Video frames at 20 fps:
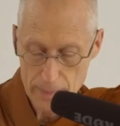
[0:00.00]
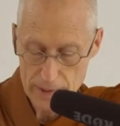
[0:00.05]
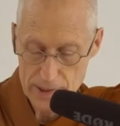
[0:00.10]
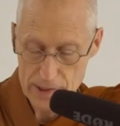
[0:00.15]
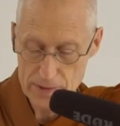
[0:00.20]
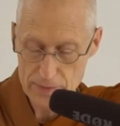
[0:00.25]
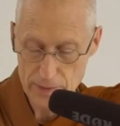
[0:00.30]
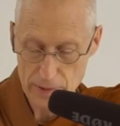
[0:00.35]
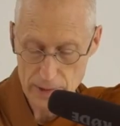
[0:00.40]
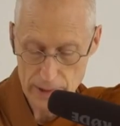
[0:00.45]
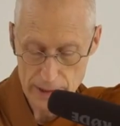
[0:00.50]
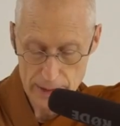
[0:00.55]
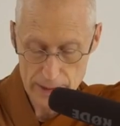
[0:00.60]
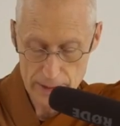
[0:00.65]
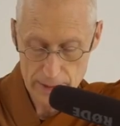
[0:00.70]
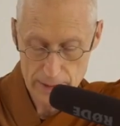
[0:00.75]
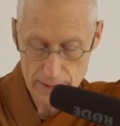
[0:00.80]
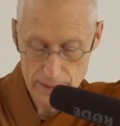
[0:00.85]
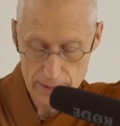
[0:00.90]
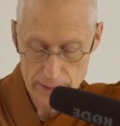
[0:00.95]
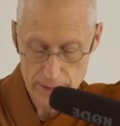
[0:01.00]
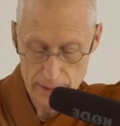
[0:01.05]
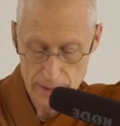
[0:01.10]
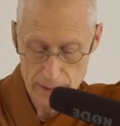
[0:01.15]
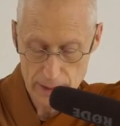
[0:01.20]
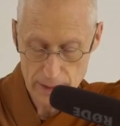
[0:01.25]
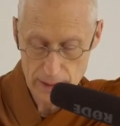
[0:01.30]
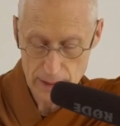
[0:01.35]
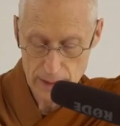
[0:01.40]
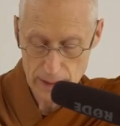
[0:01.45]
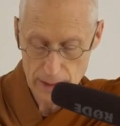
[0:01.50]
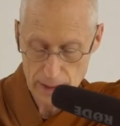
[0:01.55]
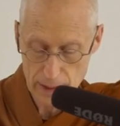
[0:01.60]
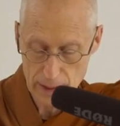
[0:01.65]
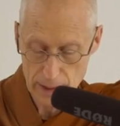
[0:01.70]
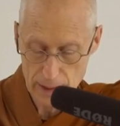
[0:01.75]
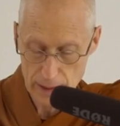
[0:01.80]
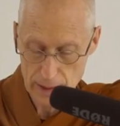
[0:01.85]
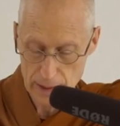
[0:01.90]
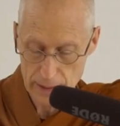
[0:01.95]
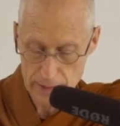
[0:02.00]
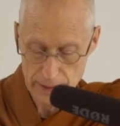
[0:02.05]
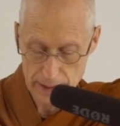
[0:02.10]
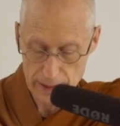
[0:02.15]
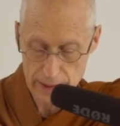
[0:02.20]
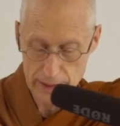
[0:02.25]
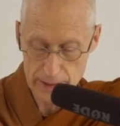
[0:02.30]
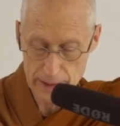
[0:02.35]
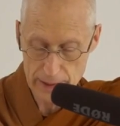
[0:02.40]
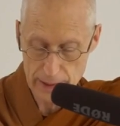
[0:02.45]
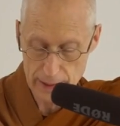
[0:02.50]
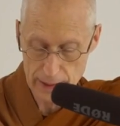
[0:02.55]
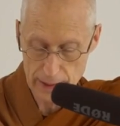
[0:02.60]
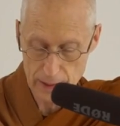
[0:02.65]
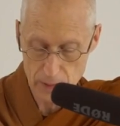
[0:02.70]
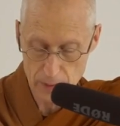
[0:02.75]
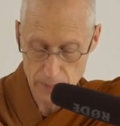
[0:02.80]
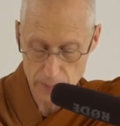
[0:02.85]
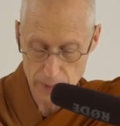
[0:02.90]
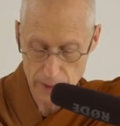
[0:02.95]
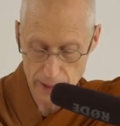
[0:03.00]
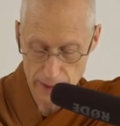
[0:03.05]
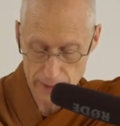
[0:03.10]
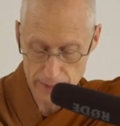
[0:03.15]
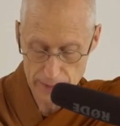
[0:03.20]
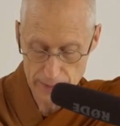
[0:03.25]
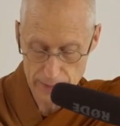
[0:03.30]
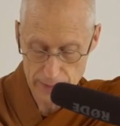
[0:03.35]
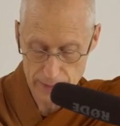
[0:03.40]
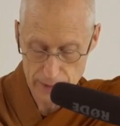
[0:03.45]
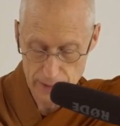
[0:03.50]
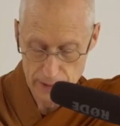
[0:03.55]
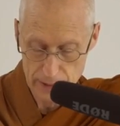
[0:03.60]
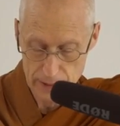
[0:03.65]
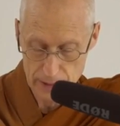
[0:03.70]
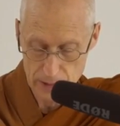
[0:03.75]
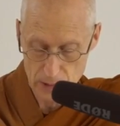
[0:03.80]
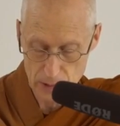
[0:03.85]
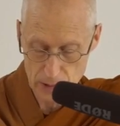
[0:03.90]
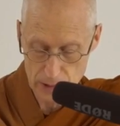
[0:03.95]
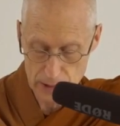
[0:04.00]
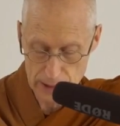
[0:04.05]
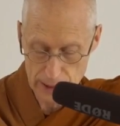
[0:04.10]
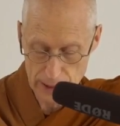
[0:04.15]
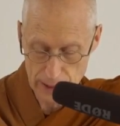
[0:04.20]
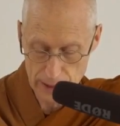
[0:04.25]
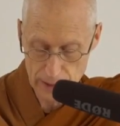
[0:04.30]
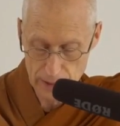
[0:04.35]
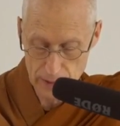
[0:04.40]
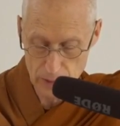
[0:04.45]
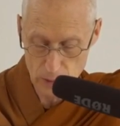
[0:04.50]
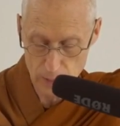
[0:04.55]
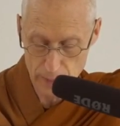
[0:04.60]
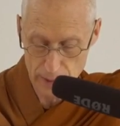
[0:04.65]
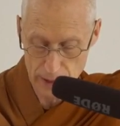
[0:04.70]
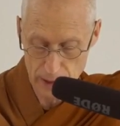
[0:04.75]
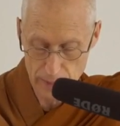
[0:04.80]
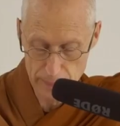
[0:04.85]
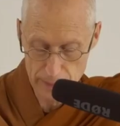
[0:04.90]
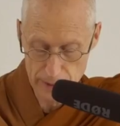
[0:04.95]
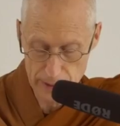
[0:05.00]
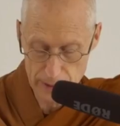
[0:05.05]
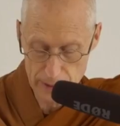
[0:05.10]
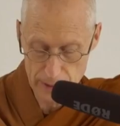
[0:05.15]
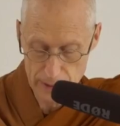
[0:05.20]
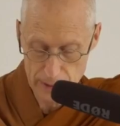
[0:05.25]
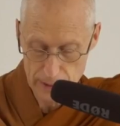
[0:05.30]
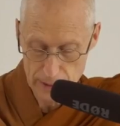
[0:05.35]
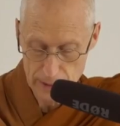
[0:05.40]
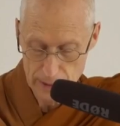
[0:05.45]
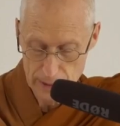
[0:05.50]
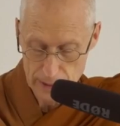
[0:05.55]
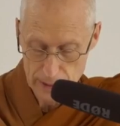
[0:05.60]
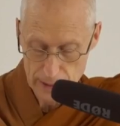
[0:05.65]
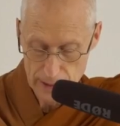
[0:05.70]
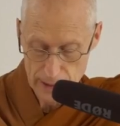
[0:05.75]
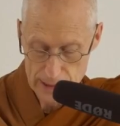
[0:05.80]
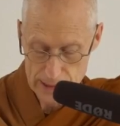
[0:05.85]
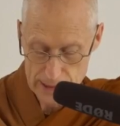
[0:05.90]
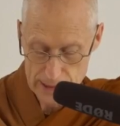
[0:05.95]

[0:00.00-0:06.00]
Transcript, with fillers: peacefully uh, the in and out breath, no clinging, no becoming, as